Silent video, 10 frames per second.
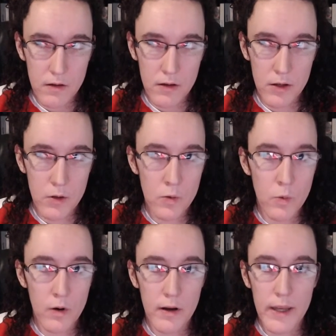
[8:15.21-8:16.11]

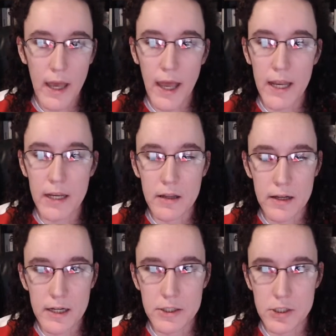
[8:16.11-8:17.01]
You can
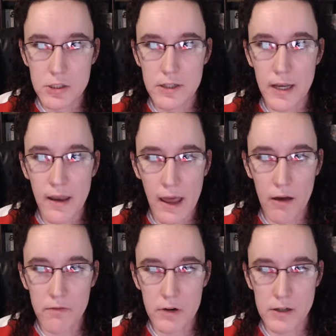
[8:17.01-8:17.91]
and should
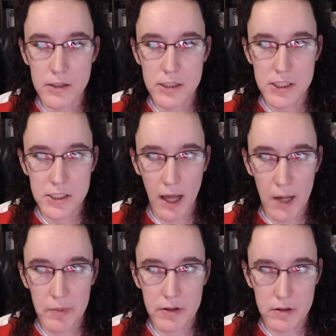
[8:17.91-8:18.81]
never
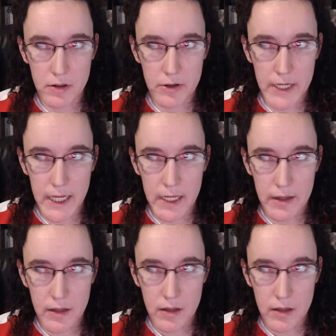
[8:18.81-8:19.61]
stop learning.